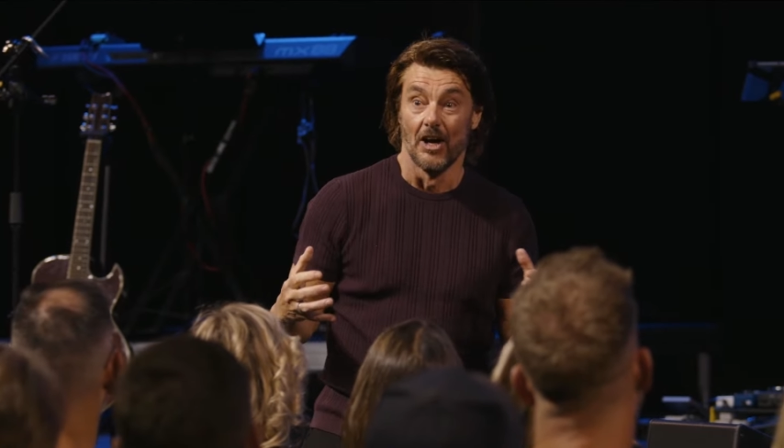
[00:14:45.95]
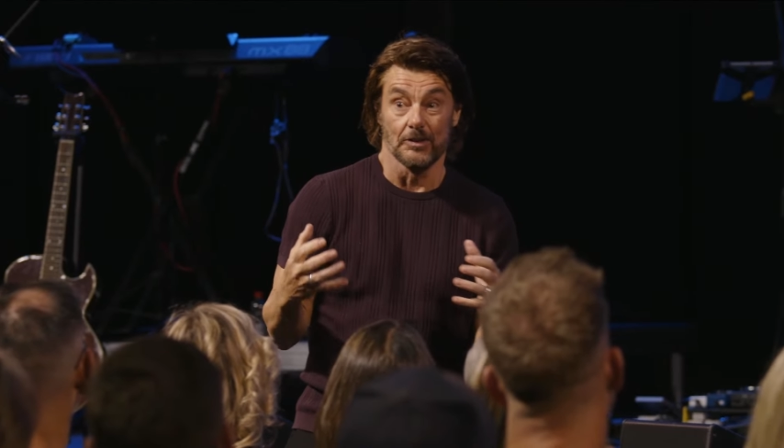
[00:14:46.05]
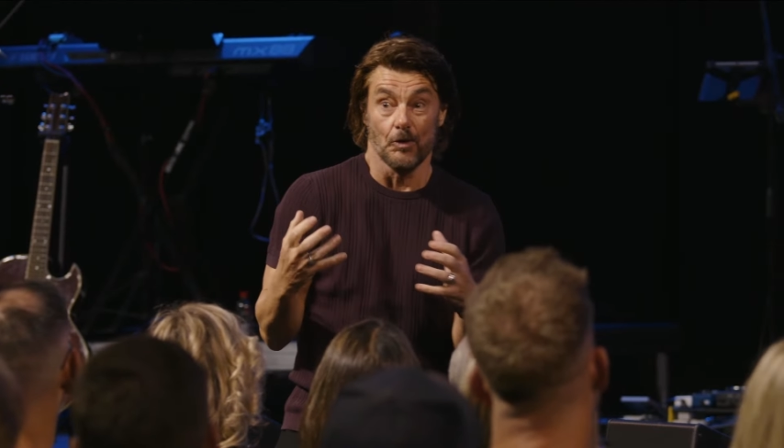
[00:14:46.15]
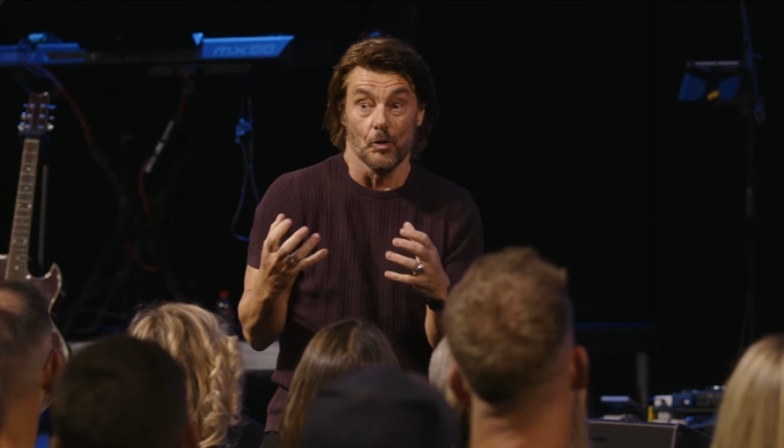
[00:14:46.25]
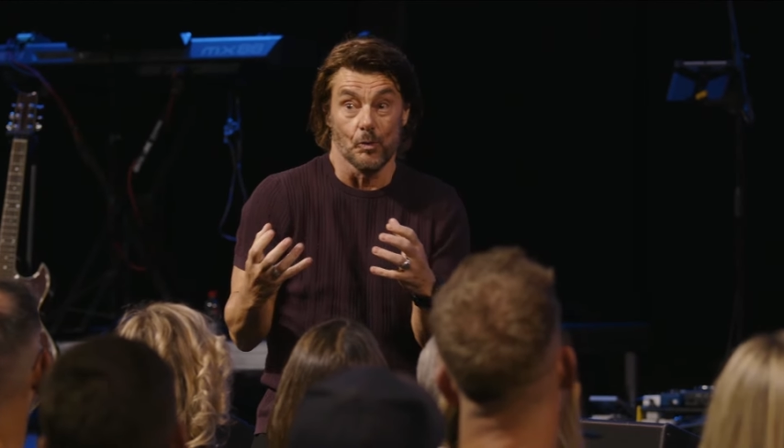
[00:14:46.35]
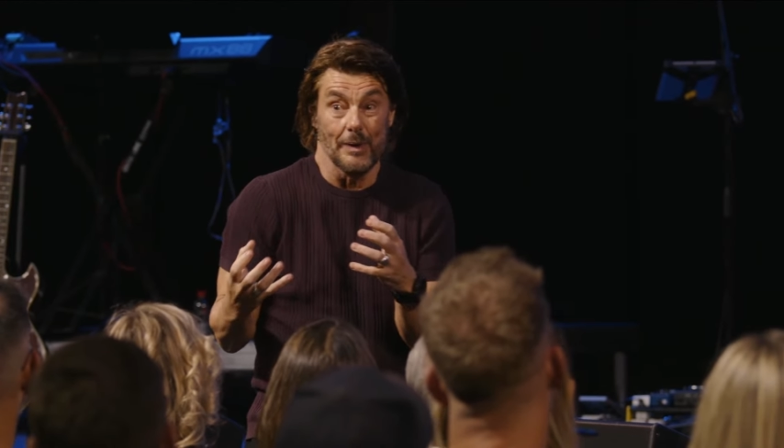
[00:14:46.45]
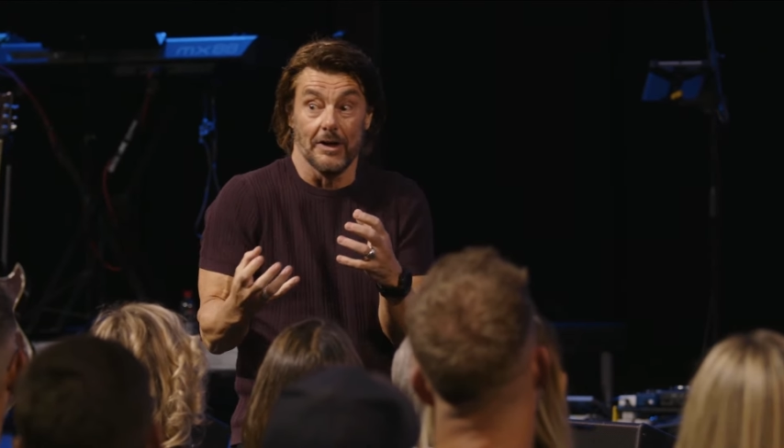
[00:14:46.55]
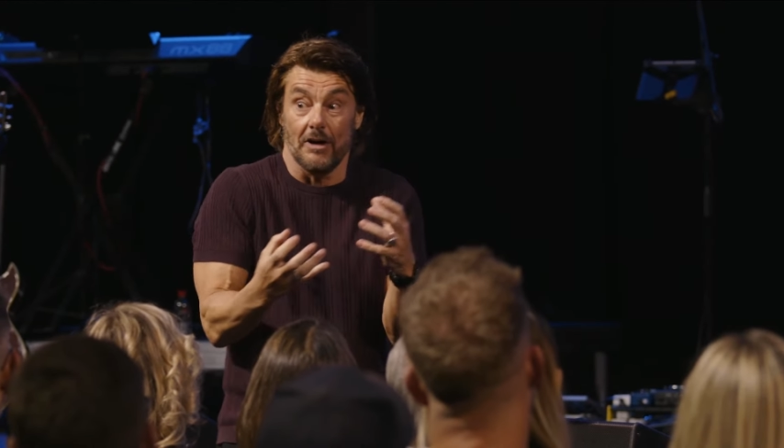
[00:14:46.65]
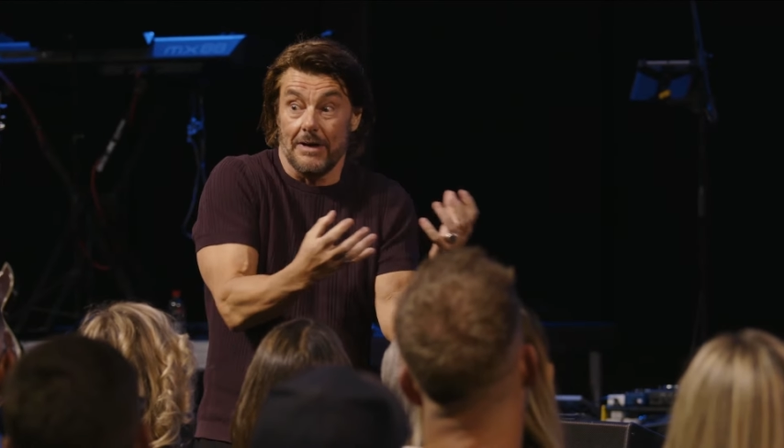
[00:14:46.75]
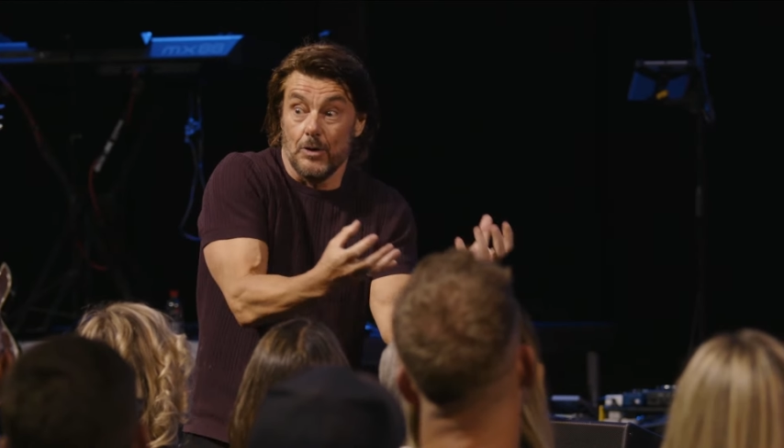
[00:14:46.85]
said, well, we
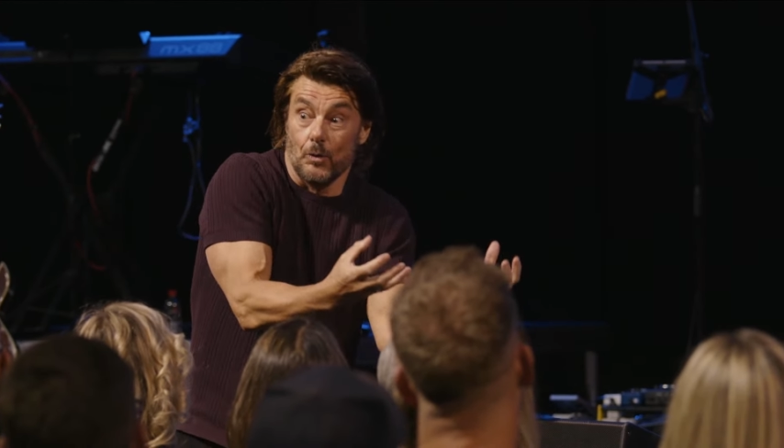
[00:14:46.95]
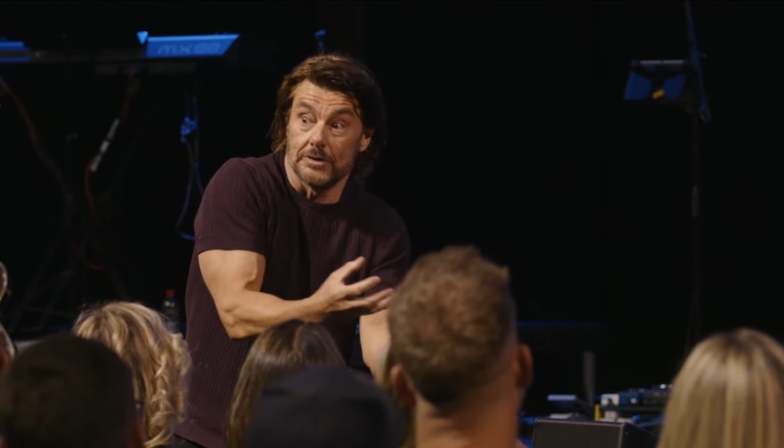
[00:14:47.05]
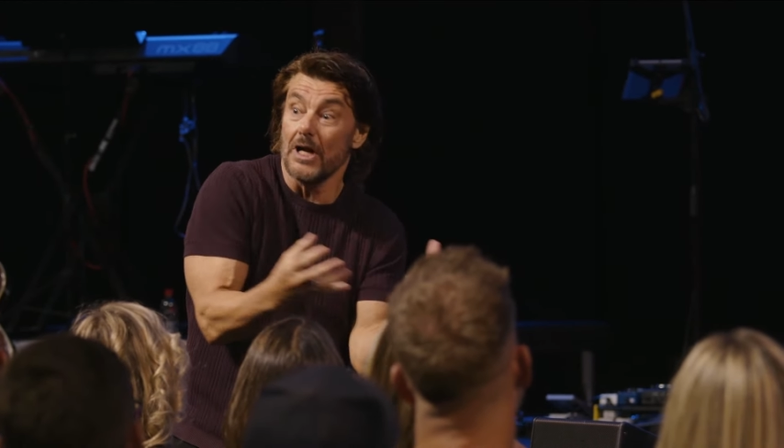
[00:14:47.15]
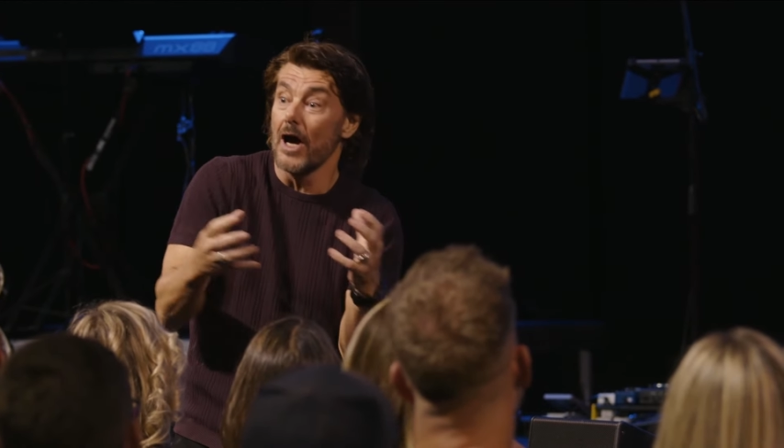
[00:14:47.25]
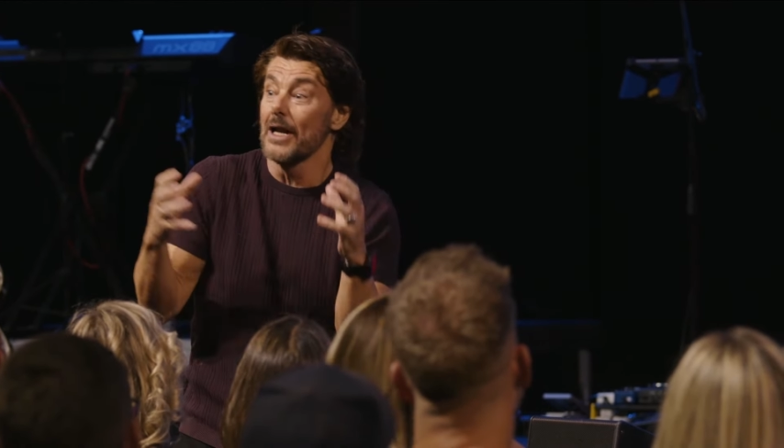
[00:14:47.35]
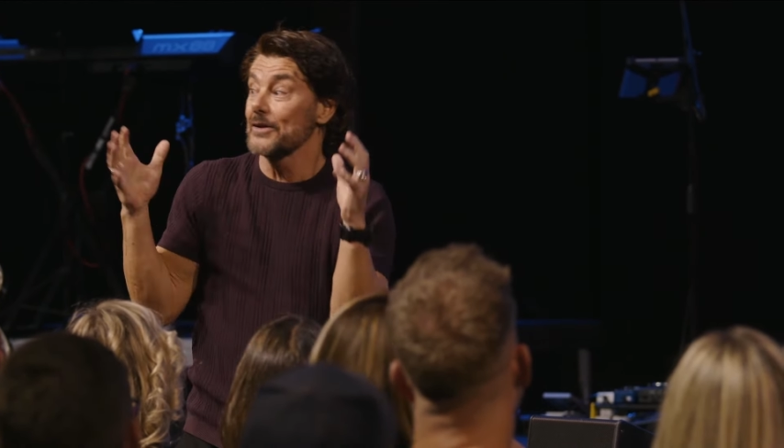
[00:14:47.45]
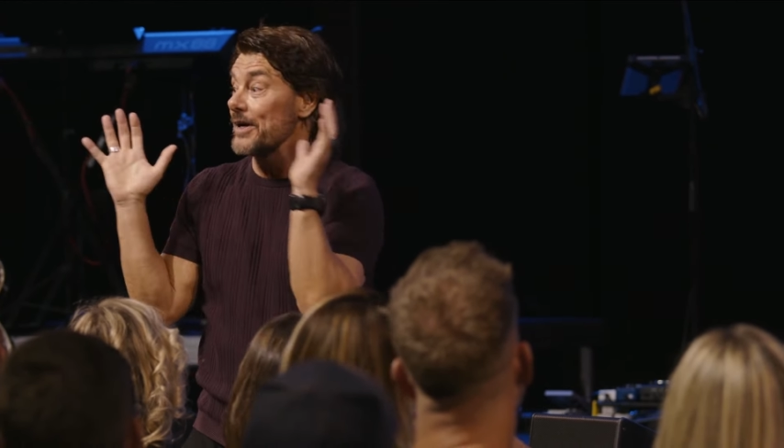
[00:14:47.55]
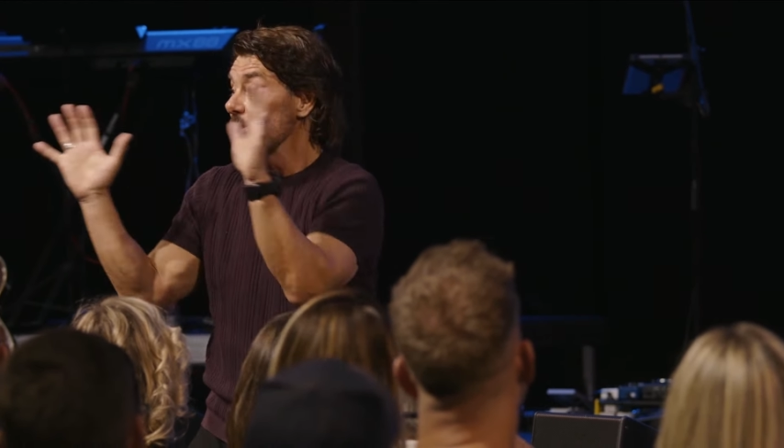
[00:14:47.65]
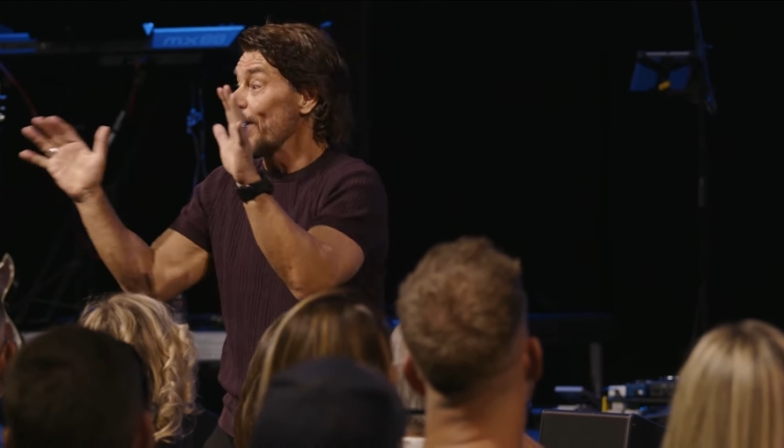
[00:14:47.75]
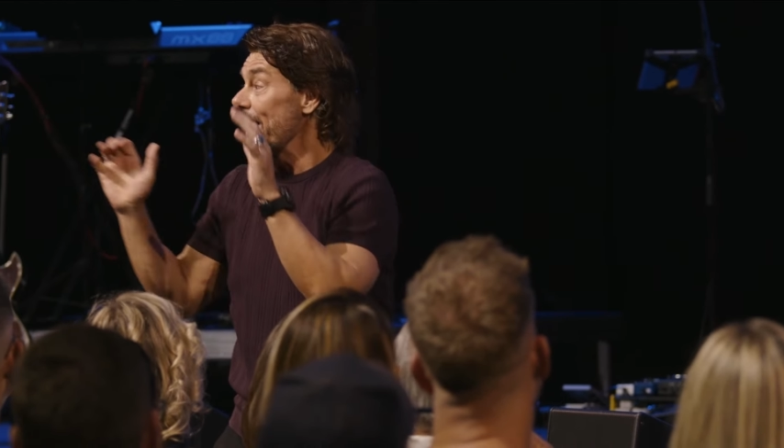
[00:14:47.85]
can go around yours. No, let's
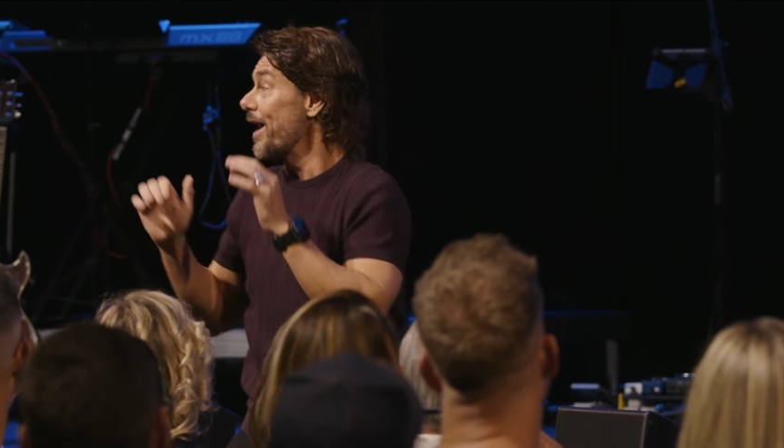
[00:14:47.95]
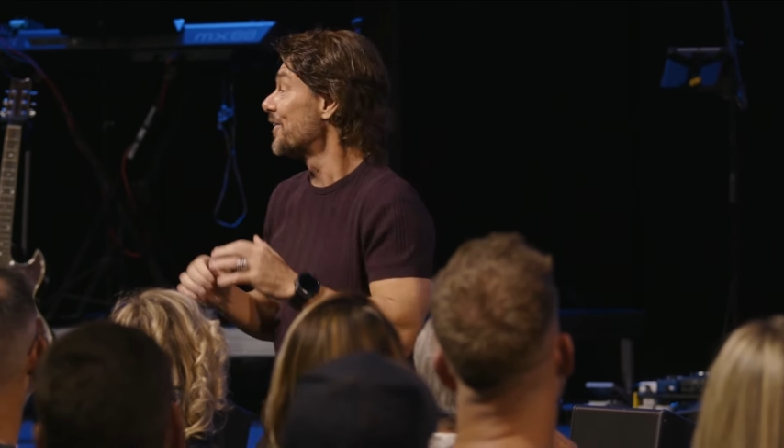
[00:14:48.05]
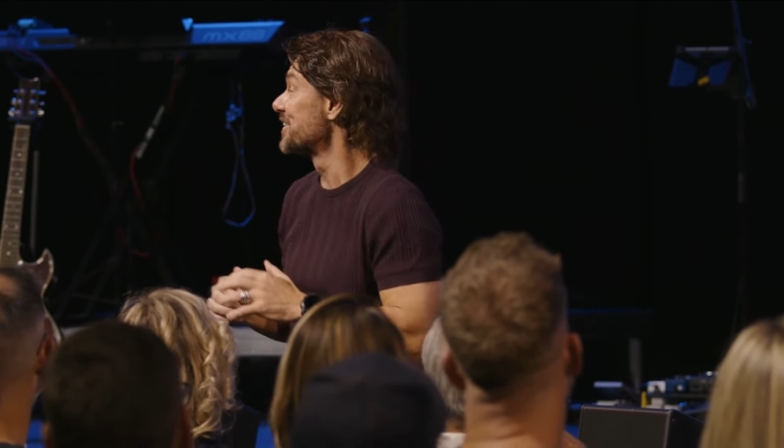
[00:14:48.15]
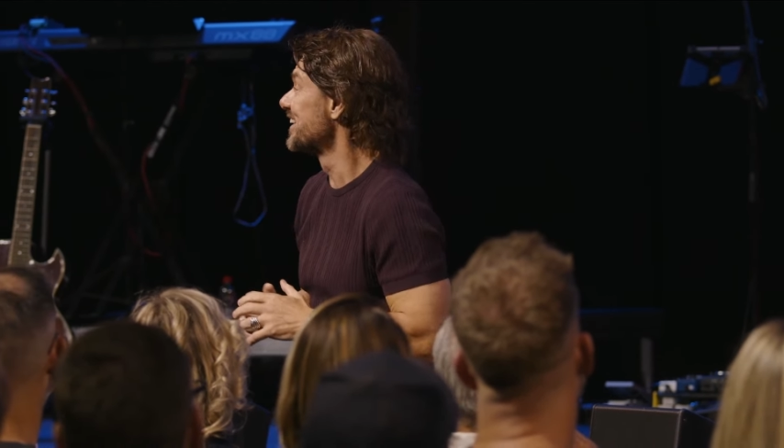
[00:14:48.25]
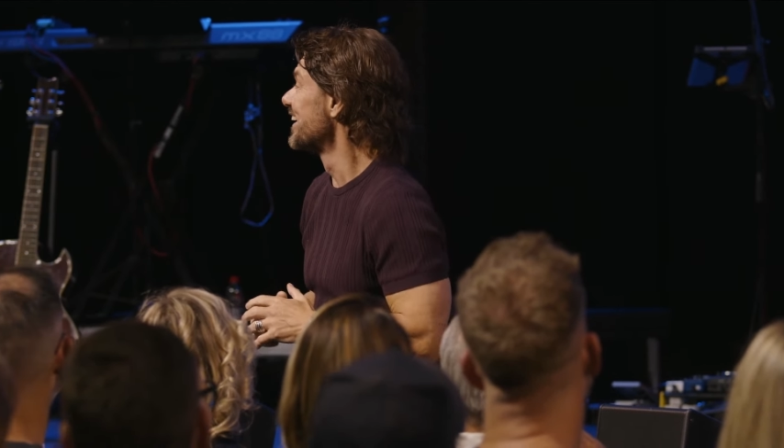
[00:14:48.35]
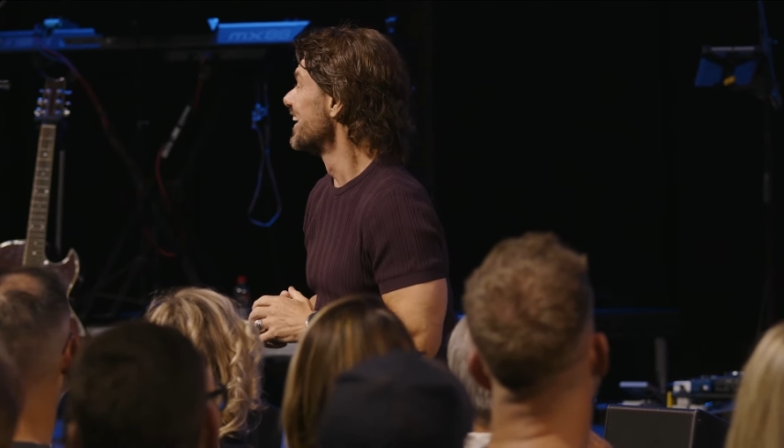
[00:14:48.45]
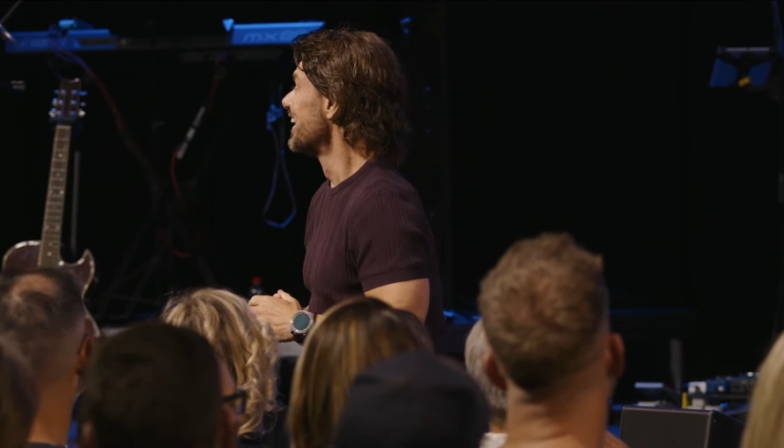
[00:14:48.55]
go to your house.